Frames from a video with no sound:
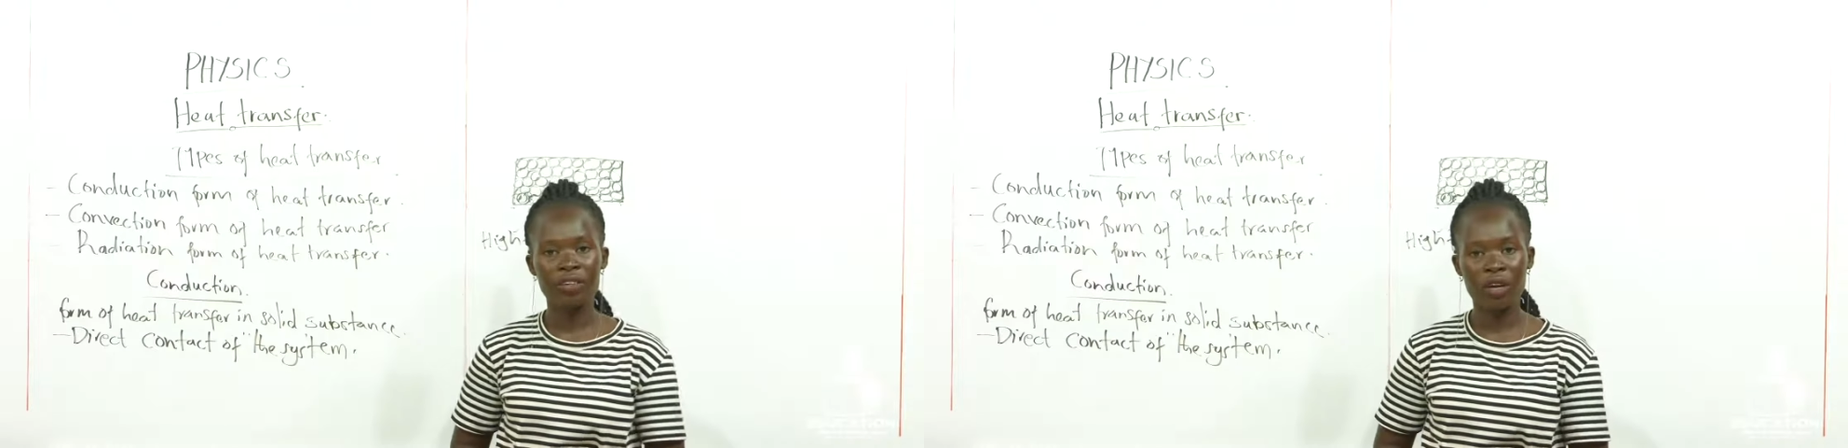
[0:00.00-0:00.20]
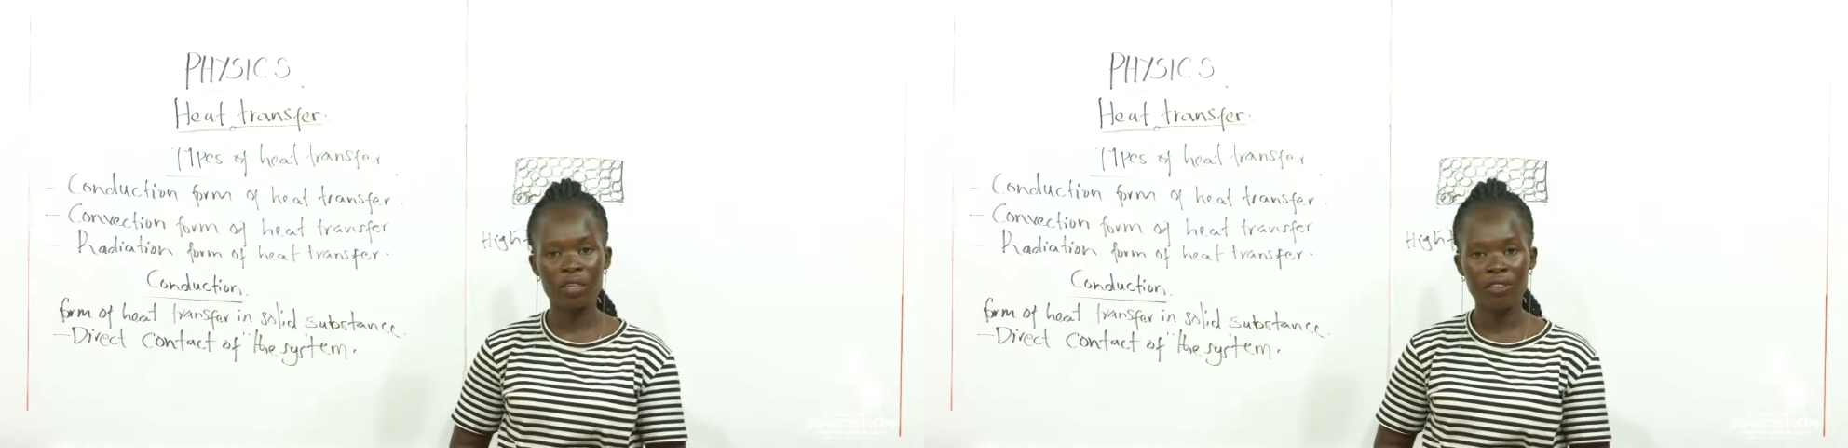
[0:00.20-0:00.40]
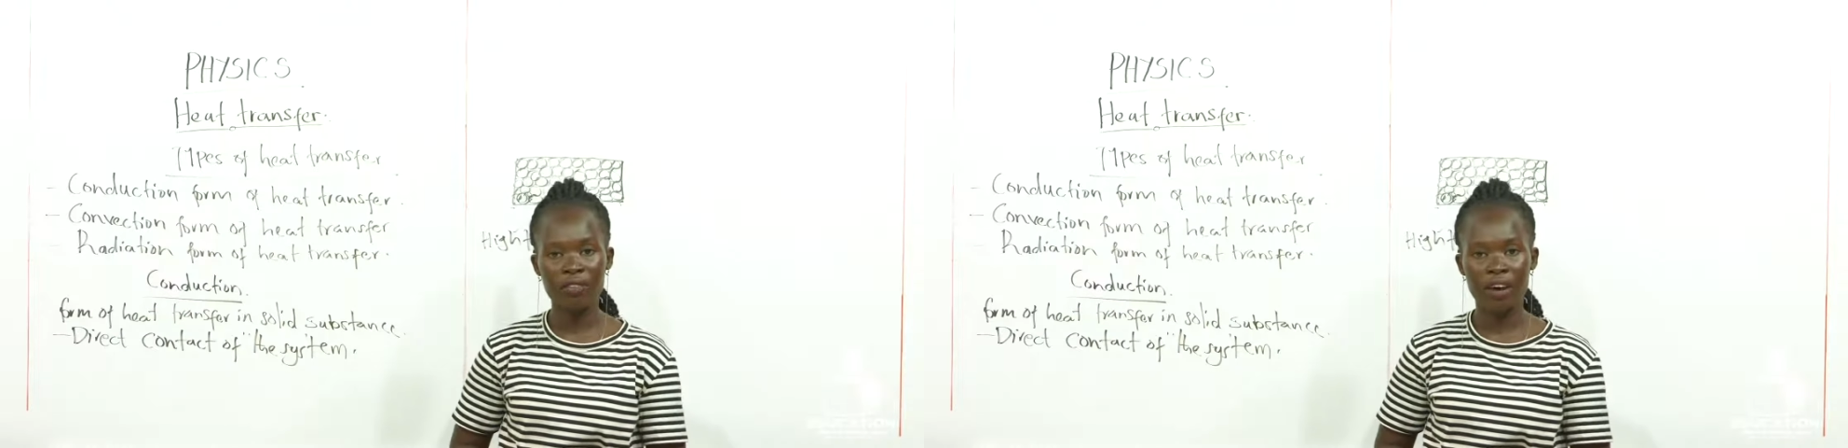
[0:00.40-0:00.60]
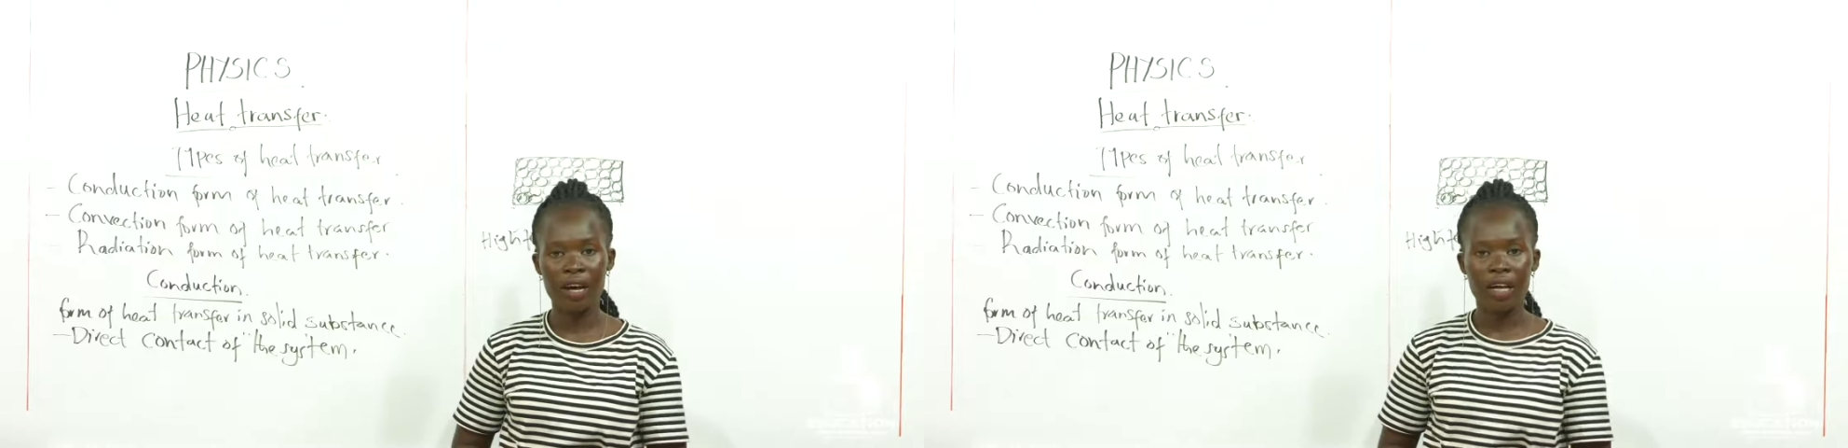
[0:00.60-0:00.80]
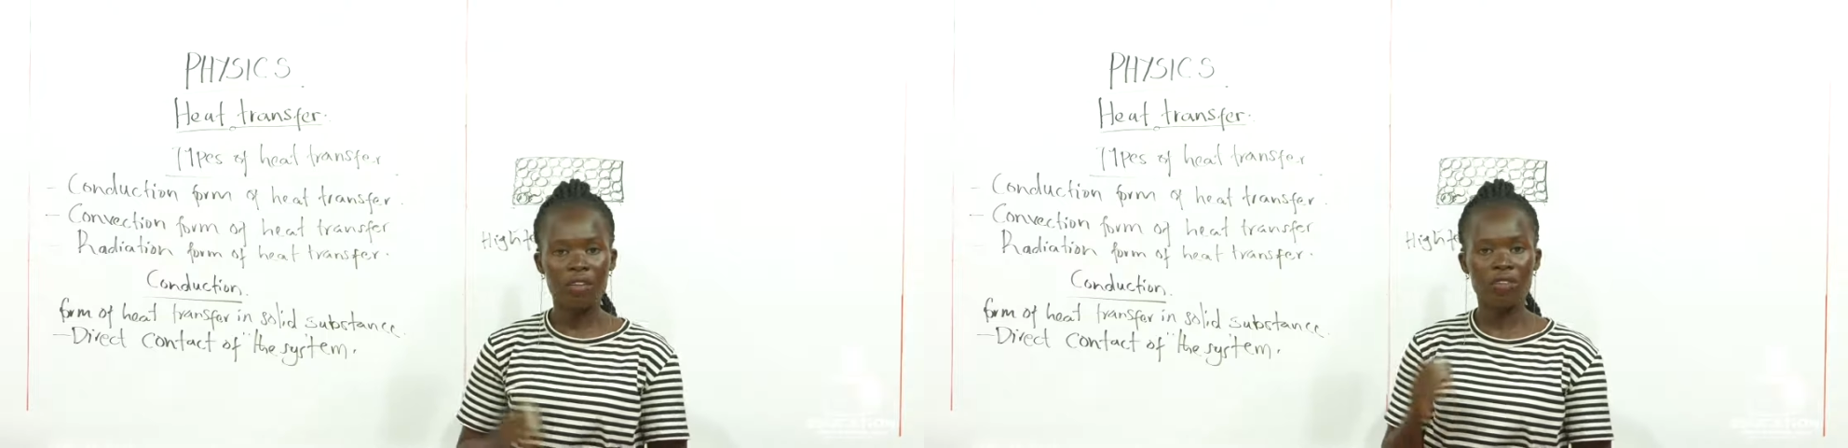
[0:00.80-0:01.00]
transfer.
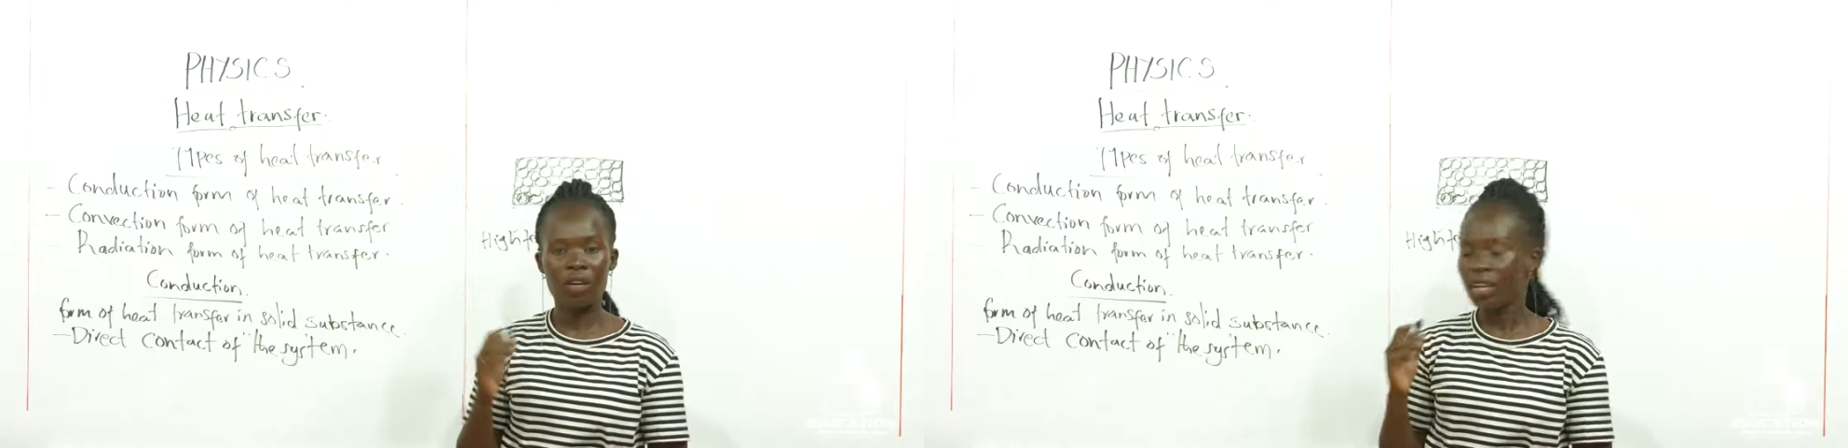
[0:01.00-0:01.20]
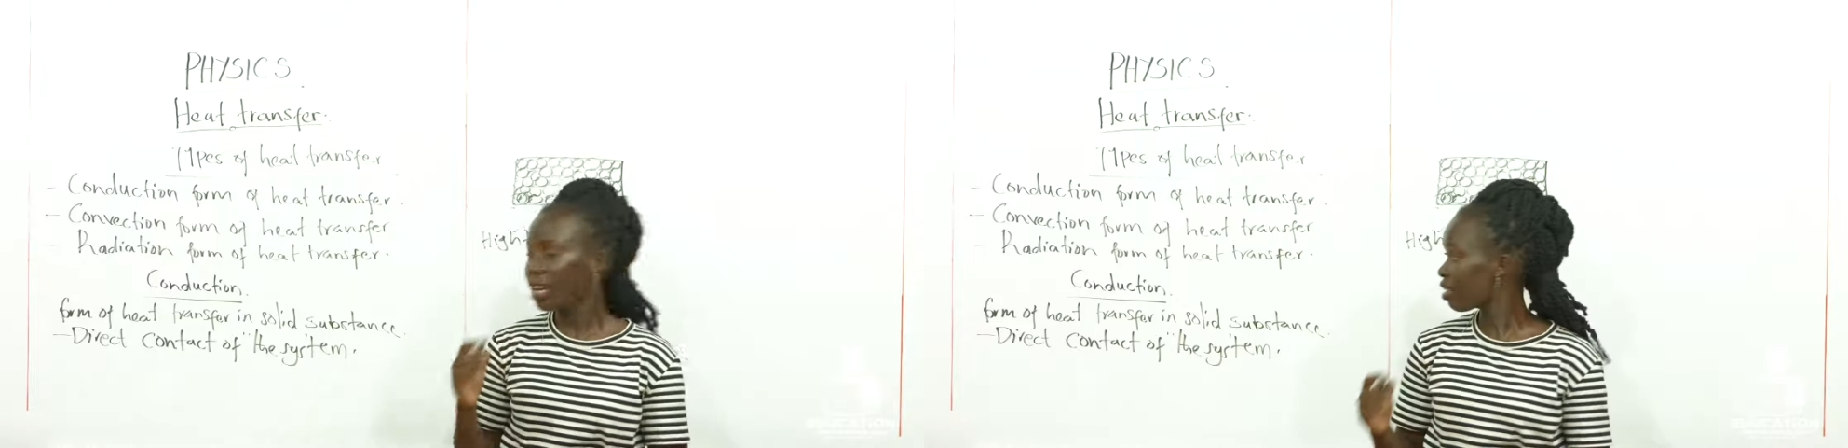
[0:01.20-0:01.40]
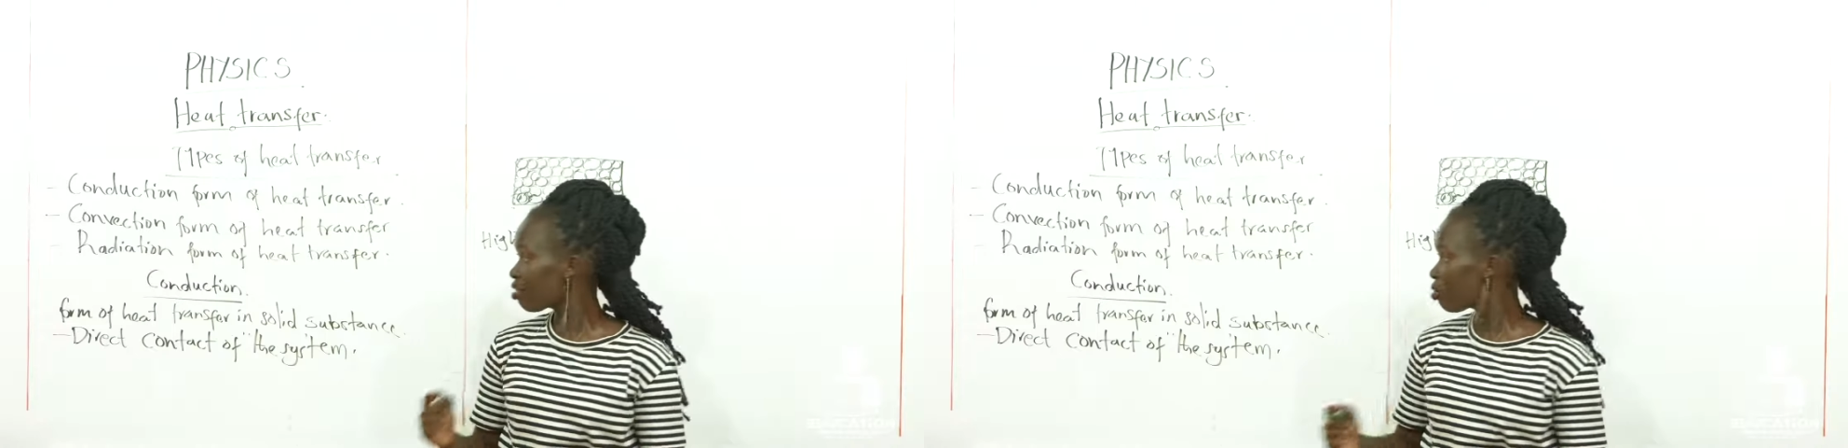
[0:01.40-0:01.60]
So let's